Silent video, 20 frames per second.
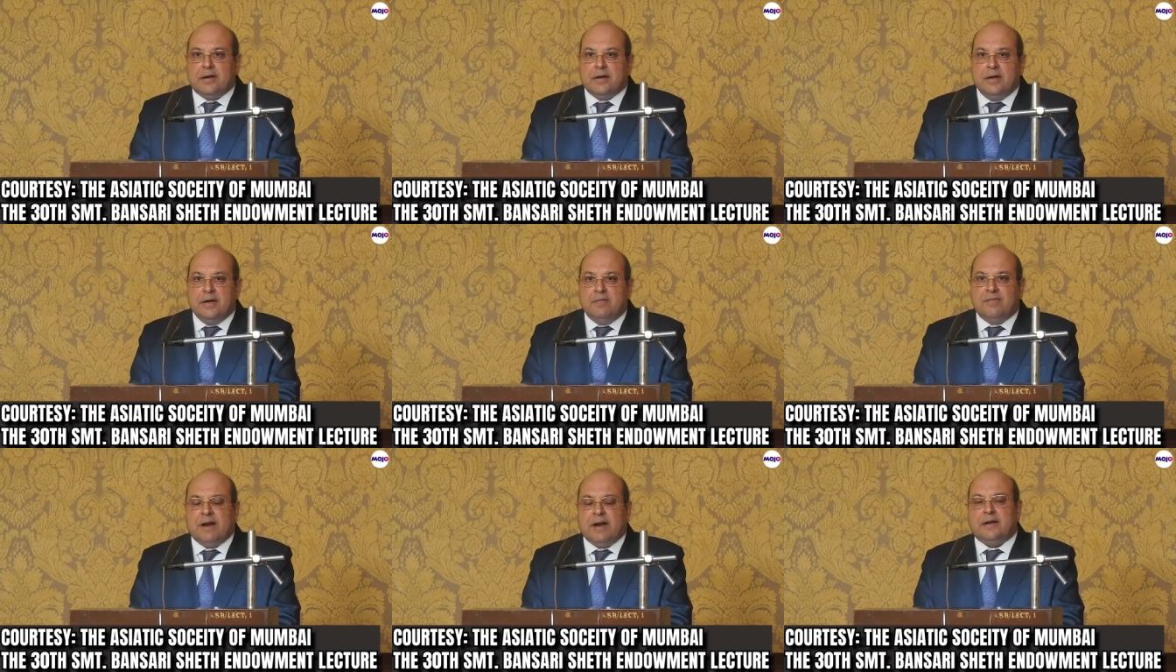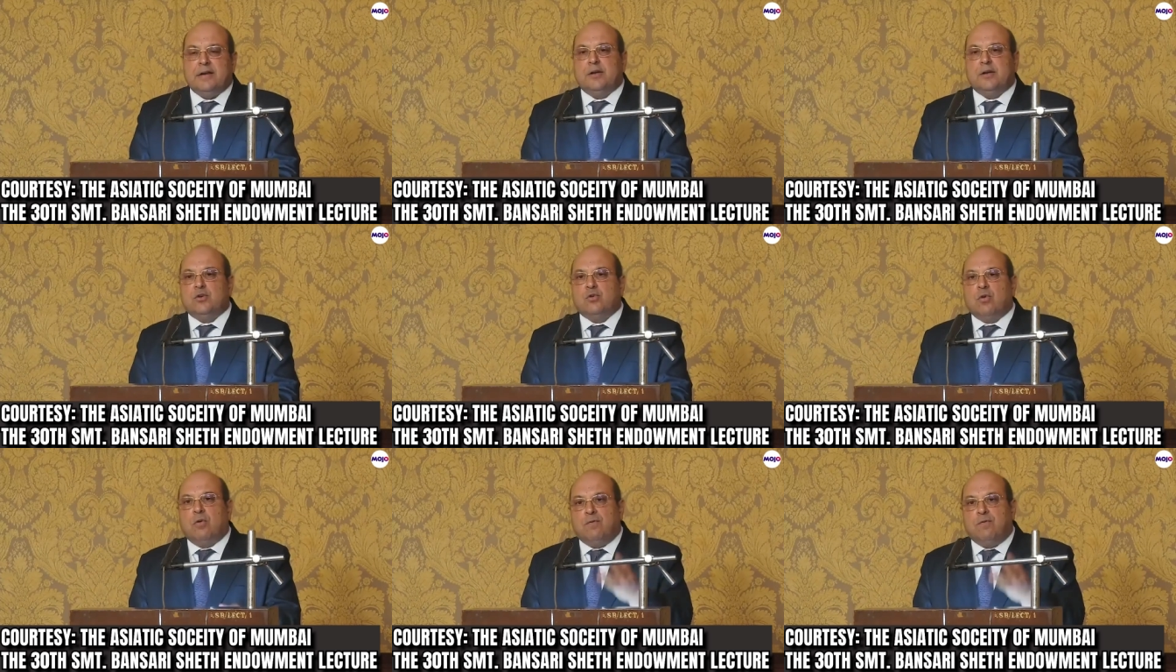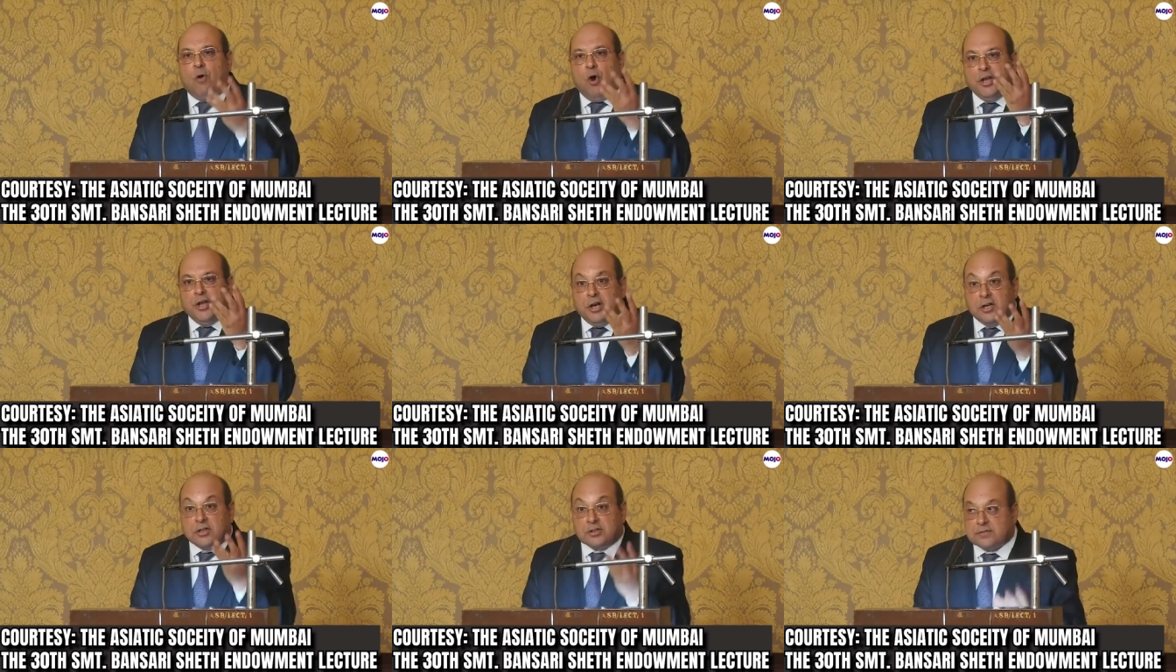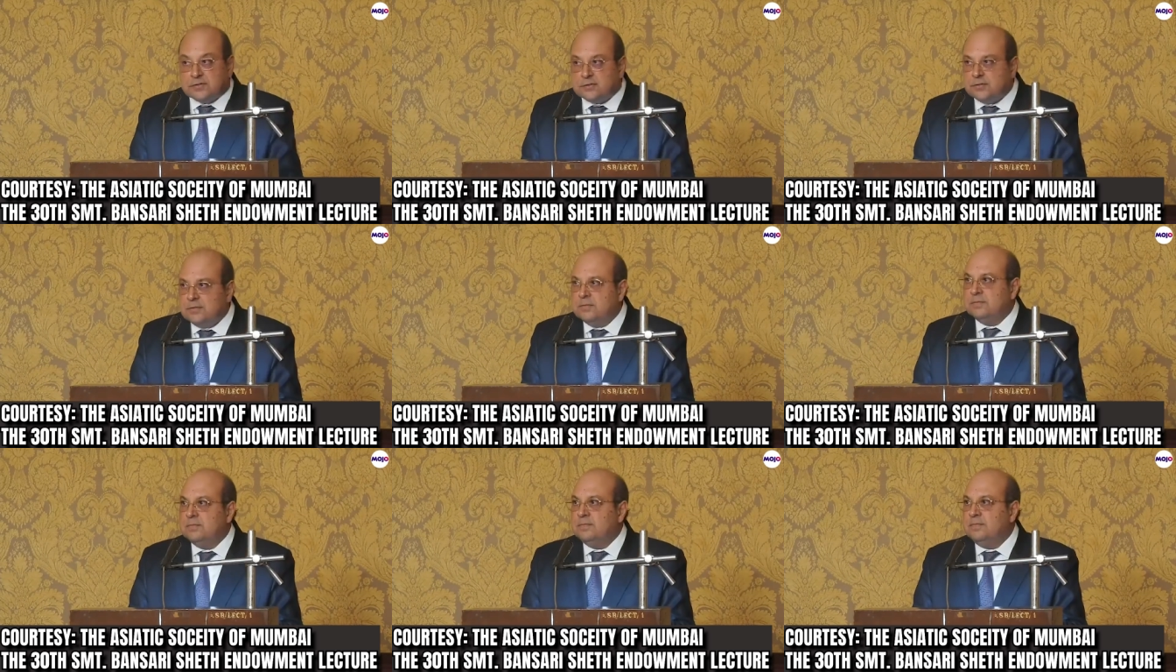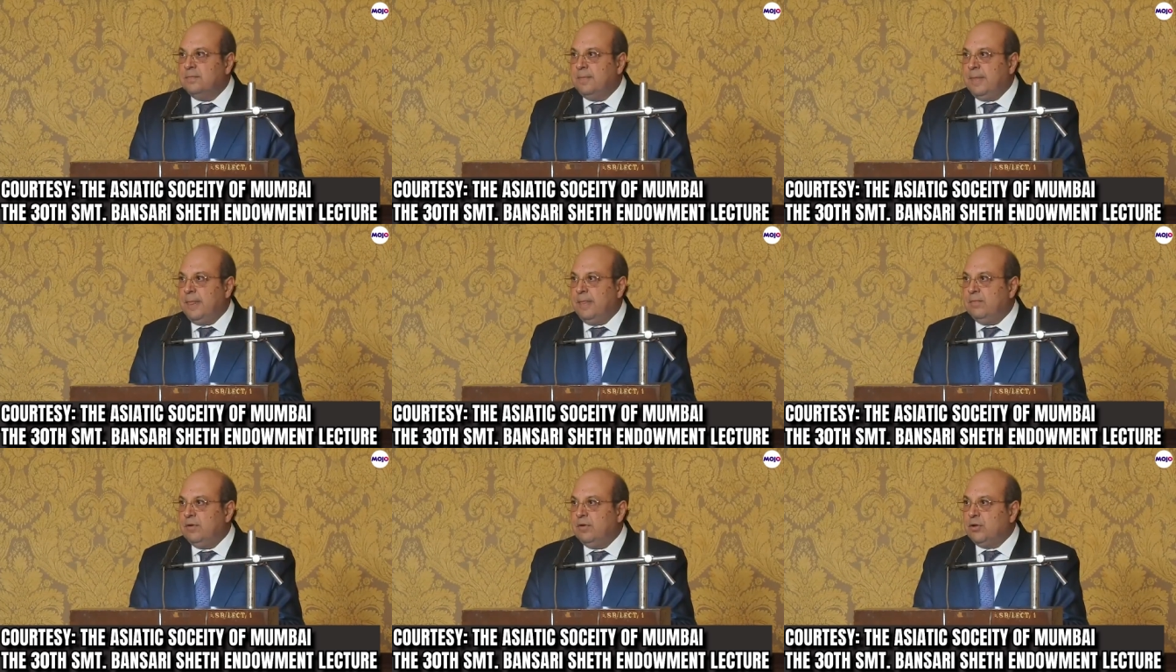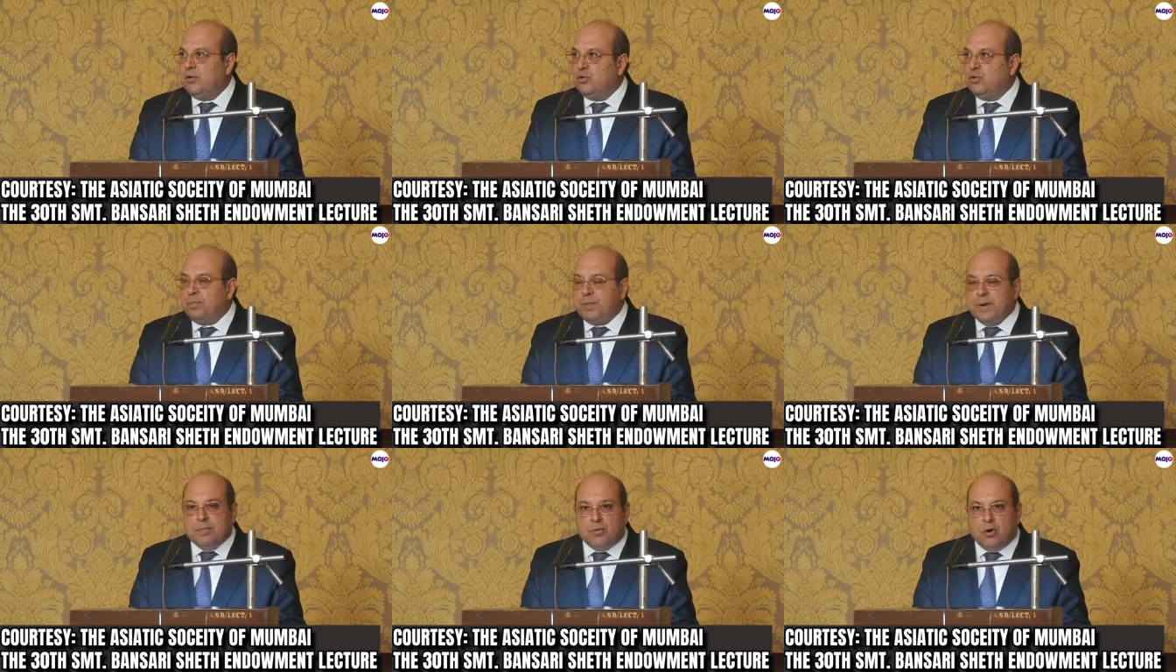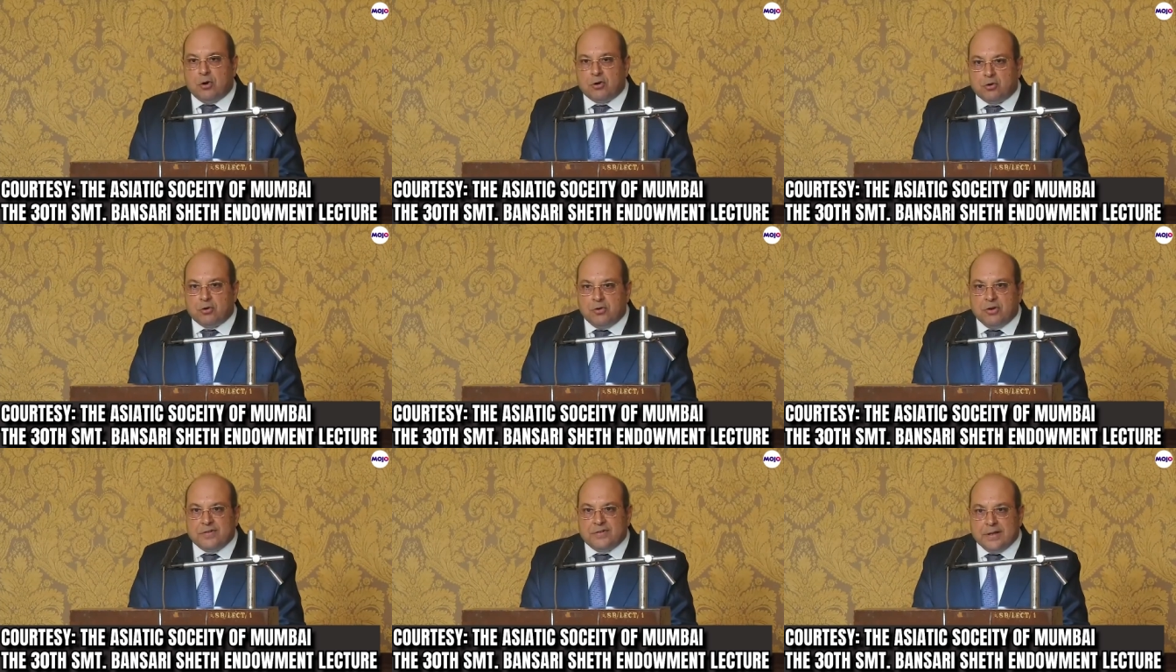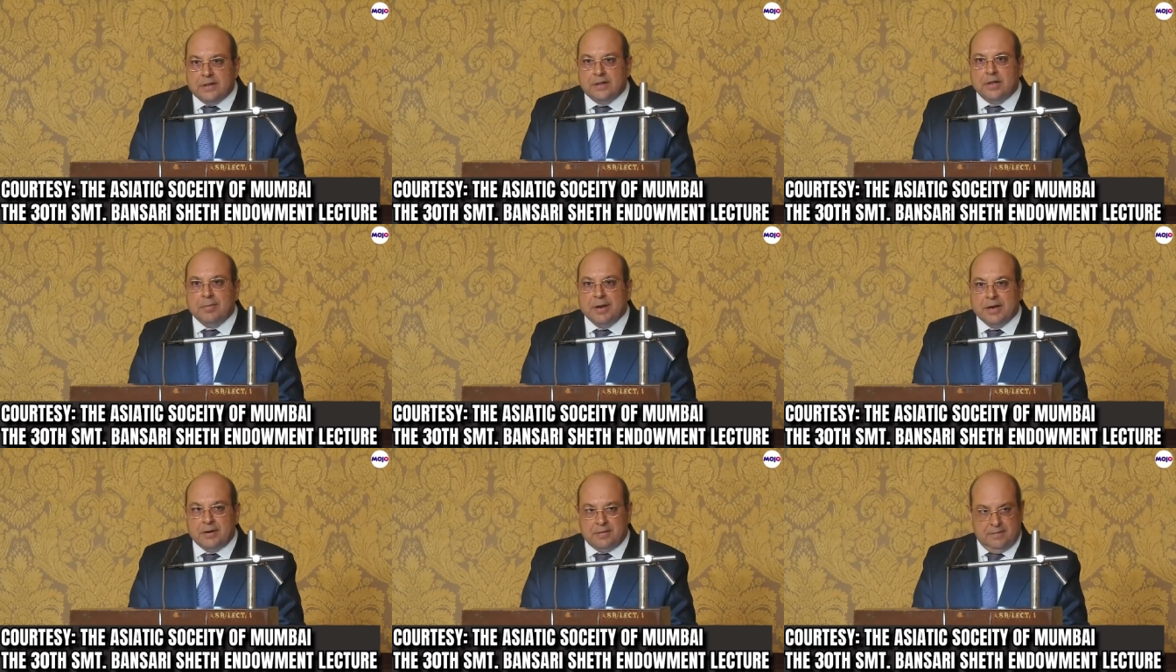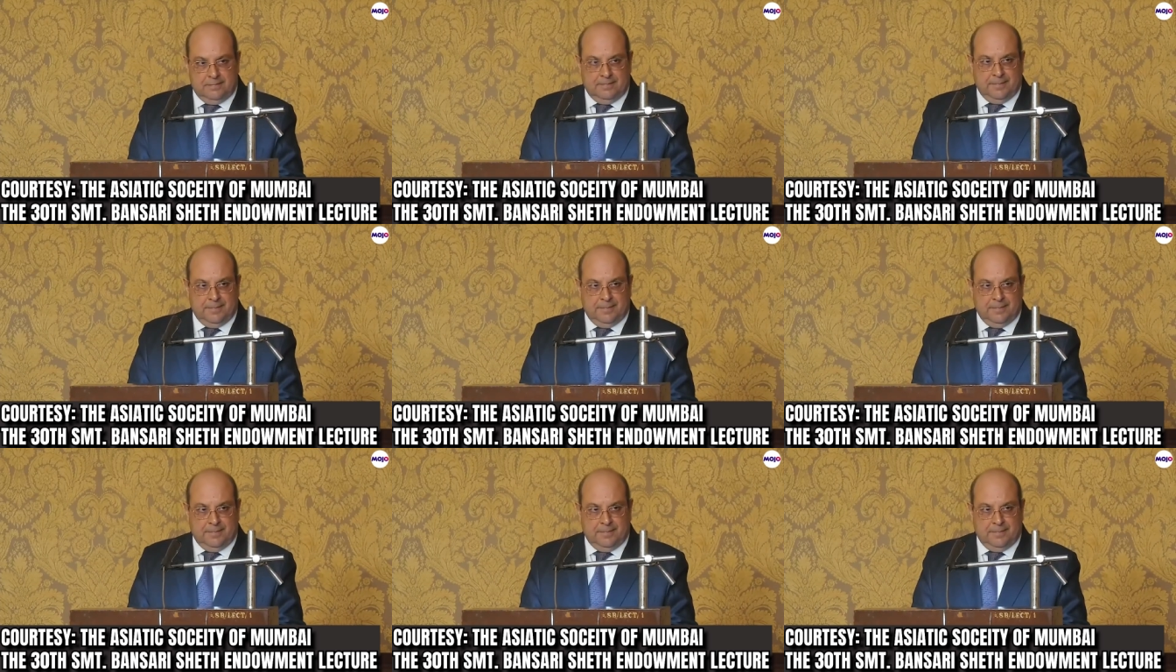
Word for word: In fact, it took four years for the Supreme Court to decide the matter.